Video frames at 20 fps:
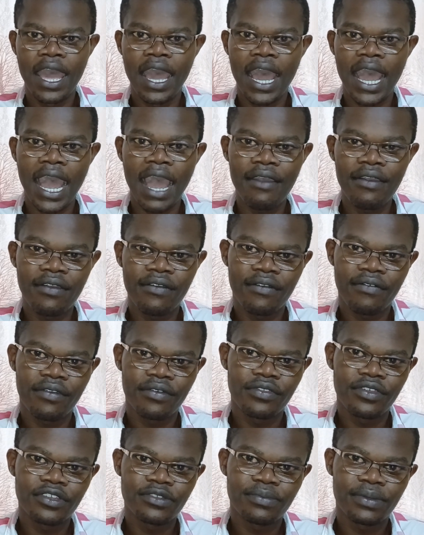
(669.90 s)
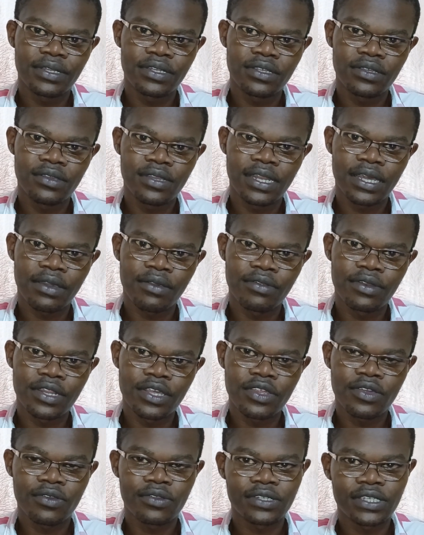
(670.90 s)
However, for this particular
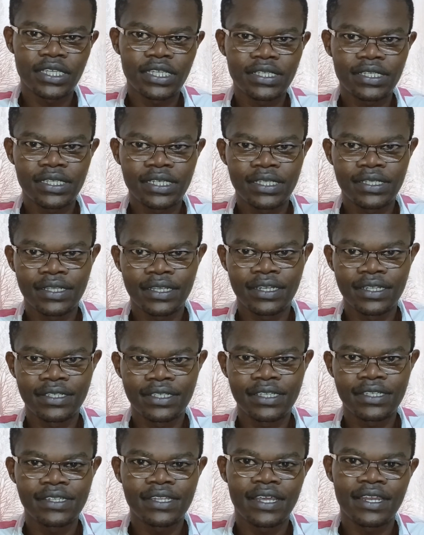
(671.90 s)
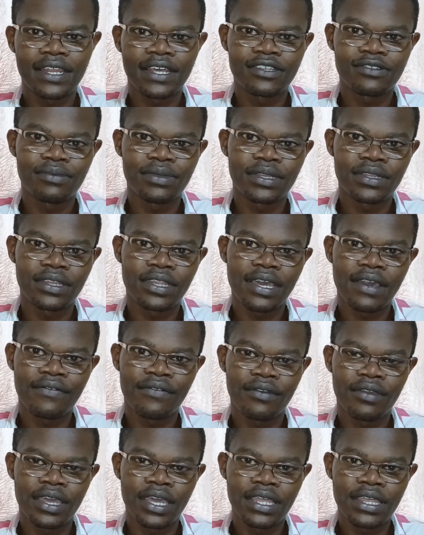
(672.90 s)
condition, since it is a disease that has been there
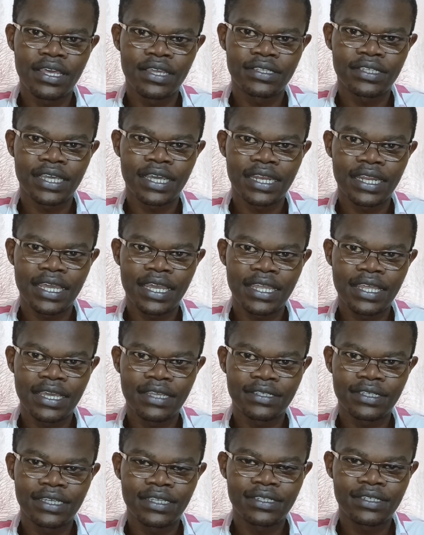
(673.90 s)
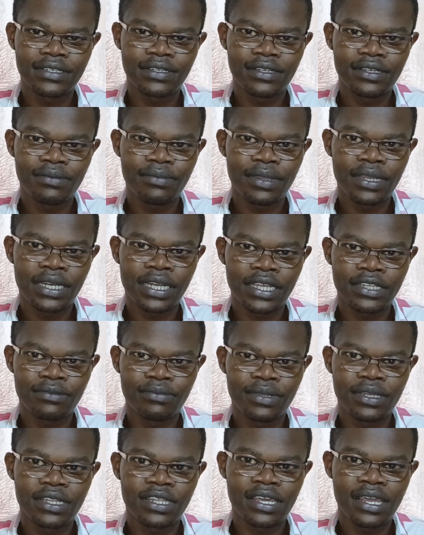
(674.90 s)
for ages and ages, its treatment has
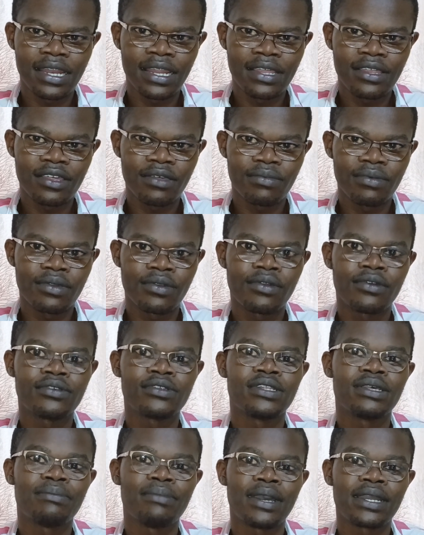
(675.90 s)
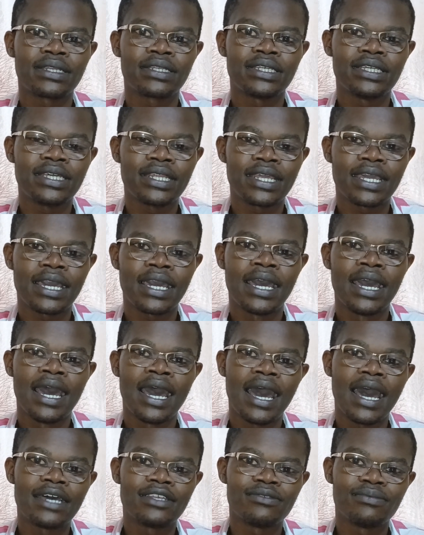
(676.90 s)
been challenging because the bacteria
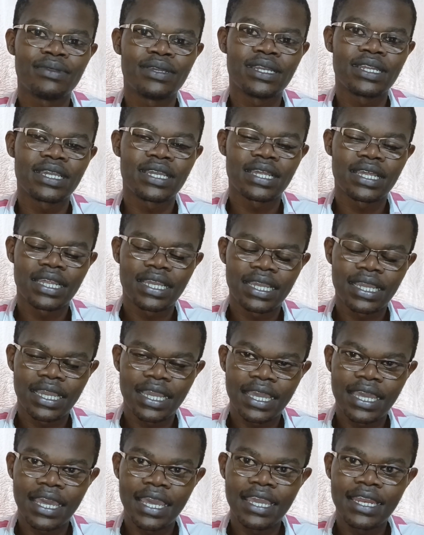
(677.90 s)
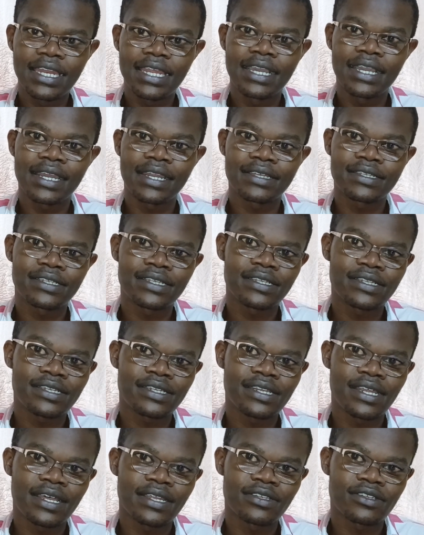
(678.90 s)
has been gaining
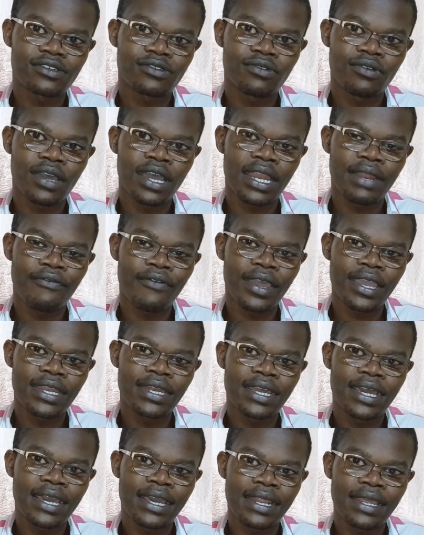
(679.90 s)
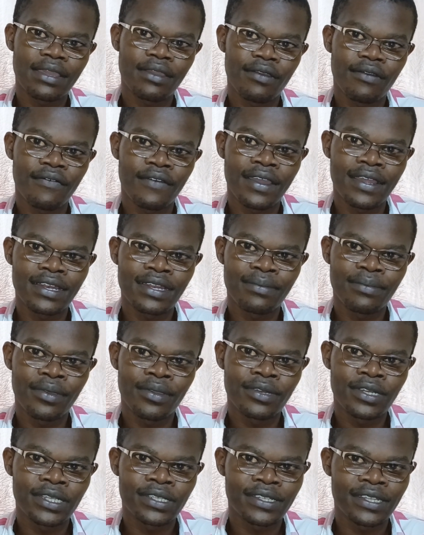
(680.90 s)
resistance to a wide array of
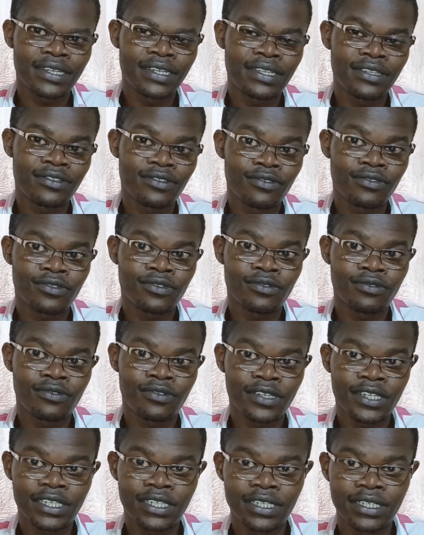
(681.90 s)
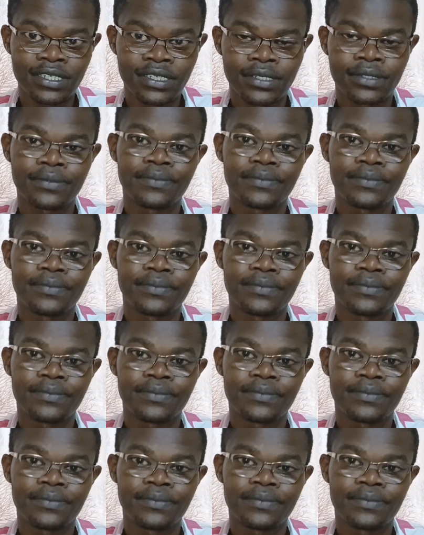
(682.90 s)
antibiotics that is used to treat it.